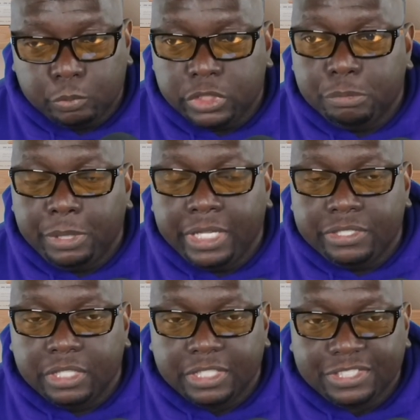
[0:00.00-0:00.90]
which
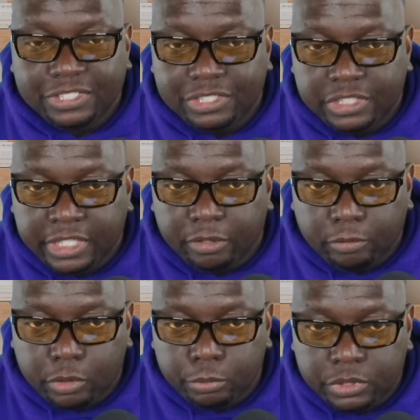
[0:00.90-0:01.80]
makes
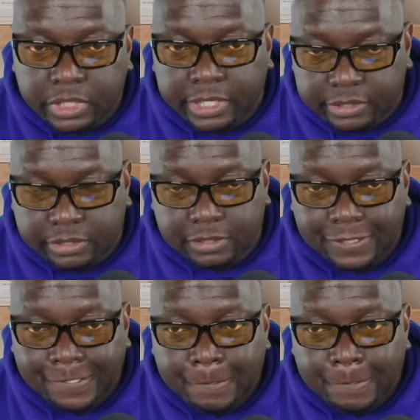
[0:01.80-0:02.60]
zero sense.